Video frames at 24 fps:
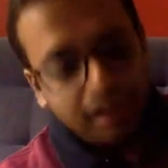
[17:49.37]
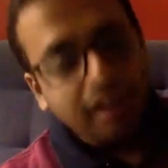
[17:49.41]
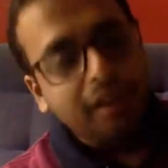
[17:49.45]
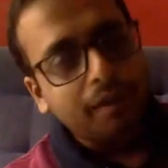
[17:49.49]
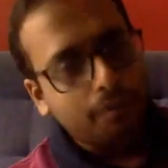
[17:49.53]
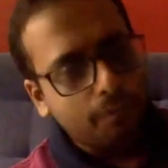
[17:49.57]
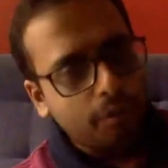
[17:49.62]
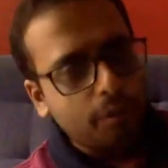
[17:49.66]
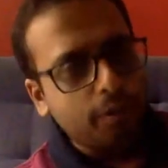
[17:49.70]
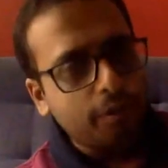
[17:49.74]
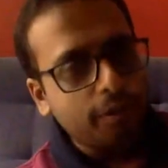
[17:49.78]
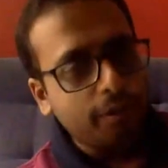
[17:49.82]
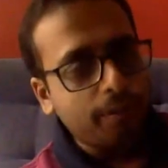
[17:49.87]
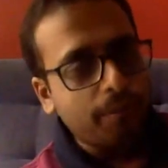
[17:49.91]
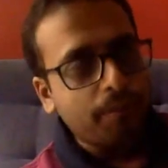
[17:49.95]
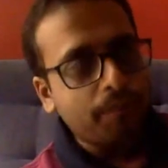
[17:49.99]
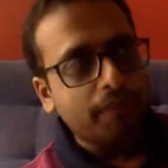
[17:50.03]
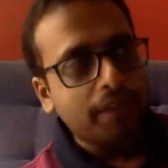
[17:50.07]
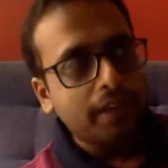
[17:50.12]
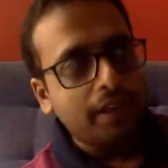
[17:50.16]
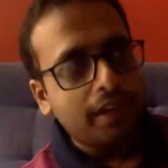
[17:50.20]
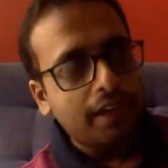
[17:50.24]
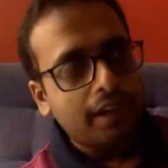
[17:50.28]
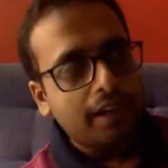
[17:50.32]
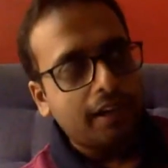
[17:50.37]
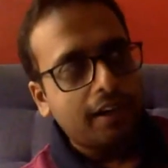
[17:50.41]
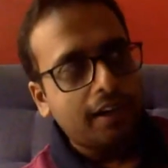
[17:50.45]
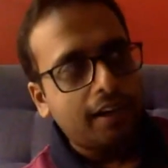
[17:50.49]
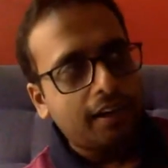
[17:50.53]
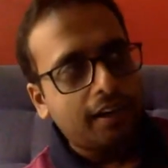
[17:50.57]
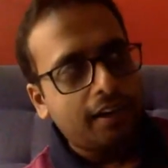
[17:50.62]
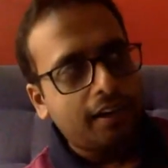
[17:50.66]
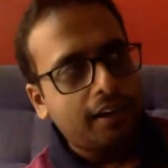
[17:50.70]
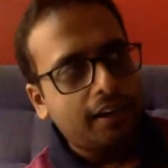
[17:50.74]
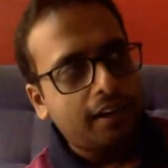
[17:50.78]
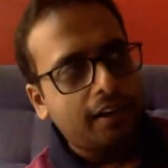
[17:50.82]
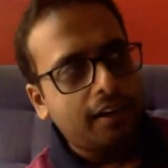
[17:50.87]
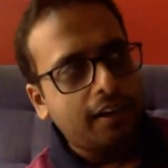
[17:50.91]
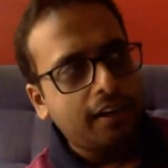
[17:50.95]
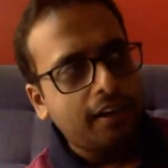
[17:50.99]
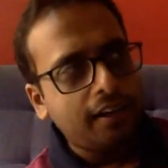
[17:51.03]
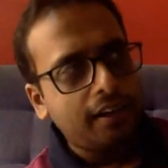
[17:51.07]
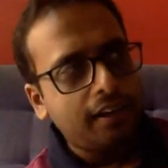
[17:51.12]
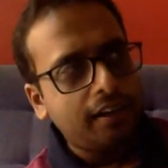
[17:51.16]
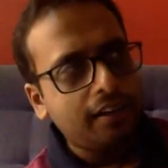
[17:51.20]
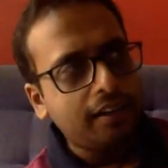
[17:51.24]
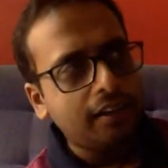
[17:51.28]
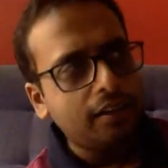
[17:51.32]
that book,
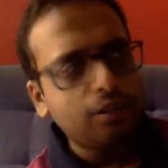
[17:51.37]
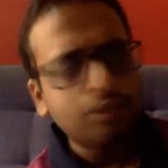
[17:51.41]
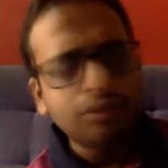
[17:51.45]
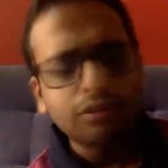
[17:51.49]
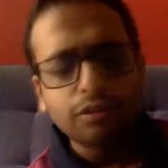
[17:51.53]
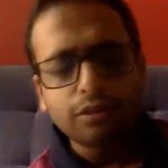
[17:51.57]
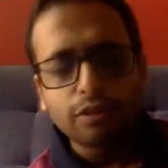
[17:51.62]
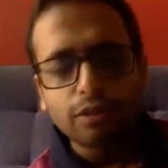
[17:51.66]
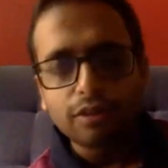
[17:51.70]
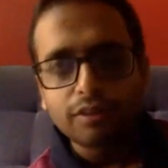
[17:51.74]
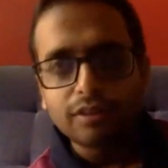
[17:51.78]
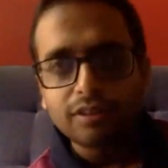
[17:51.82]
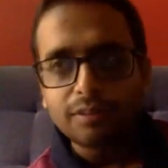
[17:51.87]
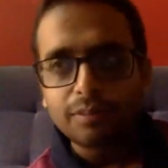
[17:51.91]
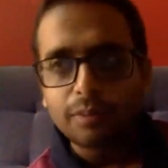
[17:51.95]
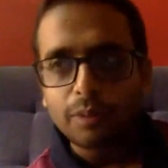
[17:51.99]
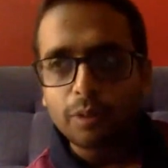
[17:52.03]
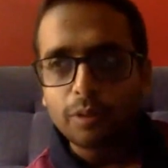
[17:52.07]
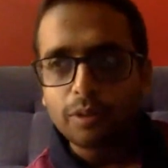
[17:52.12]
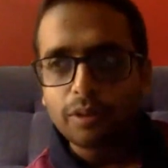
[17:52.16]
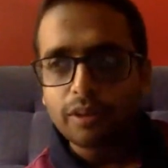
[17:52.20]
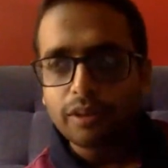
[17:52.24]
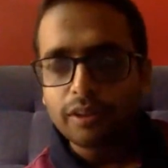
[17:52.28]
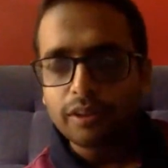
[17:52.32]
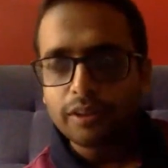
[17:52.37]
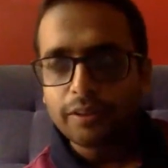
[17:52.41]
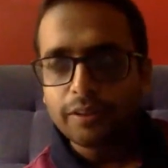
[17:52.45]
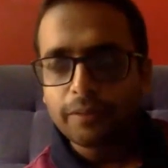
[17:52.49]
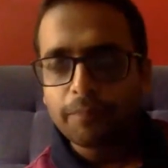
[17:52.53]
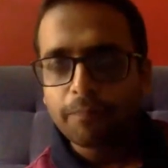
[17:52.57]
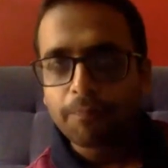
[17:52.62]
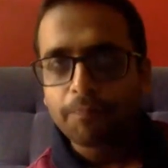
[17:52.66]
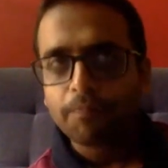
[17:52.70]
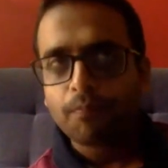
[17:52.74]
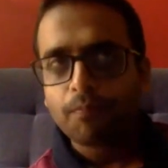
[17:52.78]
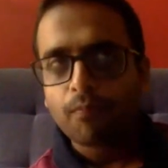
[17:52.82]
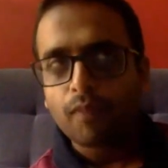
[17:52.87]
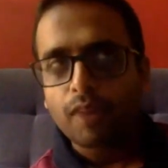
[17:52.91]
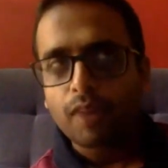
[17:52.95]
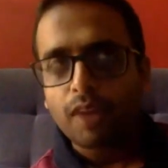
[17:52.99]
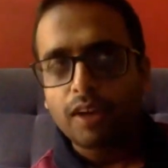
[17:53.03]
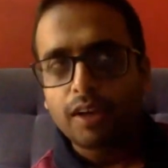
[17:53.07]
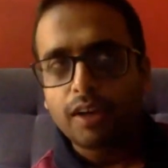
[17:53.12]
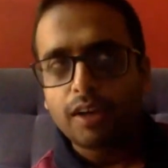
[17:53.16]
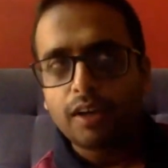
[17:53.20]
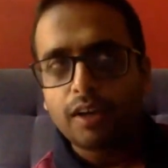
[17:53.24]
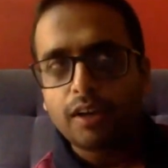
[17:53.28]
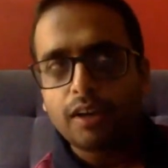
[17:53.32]
it also talks about
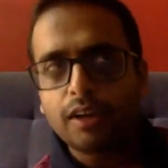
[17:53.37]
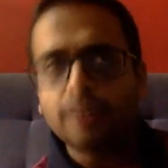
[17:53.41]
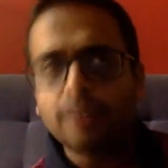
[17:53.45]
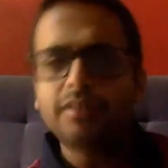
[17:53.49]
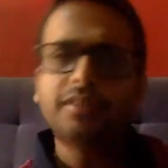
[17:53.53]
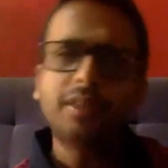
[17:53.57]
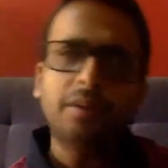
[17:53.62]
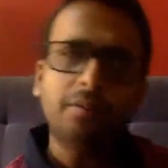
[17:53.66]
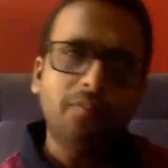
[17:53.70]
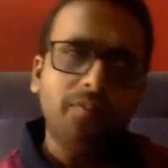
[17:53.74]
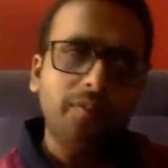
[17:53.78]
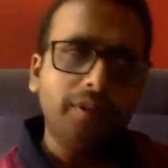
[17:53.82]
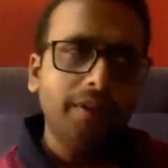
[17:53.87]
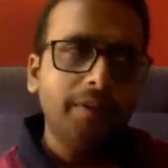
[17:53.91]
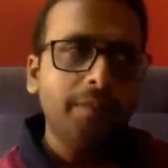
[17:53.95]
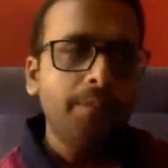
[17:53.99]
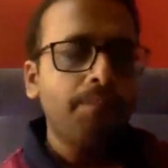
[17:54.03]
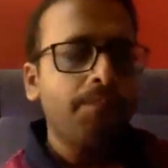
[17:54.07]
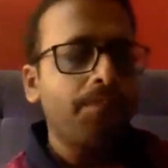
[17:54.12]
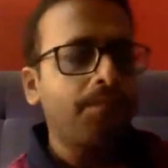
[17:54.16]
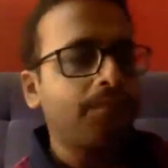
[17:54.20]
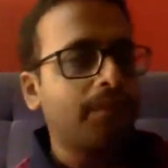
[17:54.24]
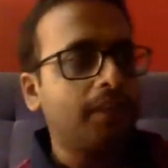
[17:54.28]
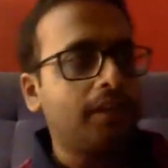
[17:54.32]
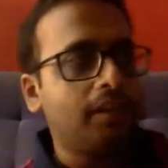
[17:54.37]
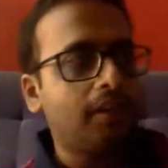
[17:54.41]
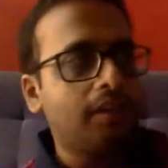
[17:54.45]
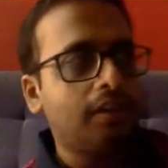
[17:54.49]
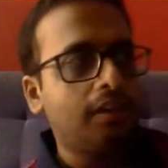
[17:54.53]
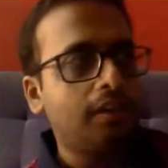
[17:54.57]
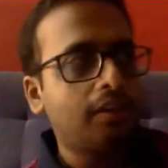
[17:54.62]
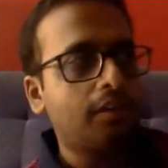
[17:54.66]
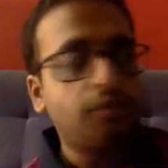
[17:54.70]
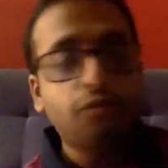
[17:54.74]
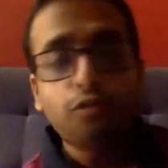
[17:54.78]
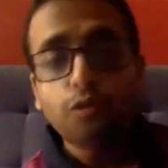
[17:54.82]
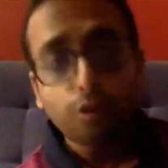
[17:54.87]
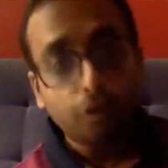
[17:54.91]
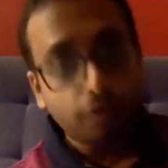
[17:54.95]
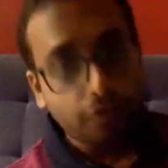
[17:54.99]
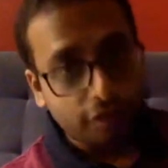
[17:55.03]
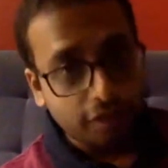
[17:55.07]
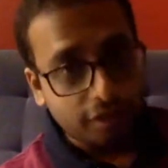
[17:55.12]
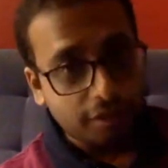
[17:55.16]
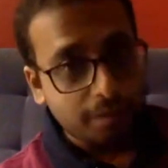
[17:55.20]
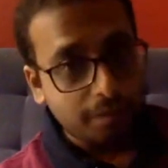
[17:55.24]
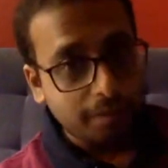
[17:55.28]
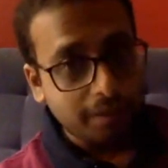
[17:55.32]
in some way the food of
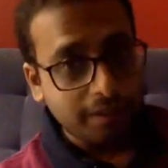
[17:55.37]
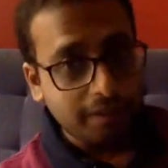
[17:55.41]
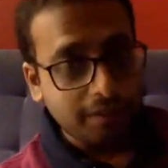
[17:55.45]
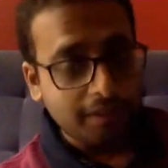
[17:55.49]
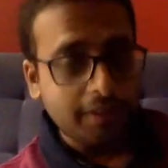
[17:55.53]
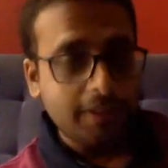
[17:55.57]
Kashmir,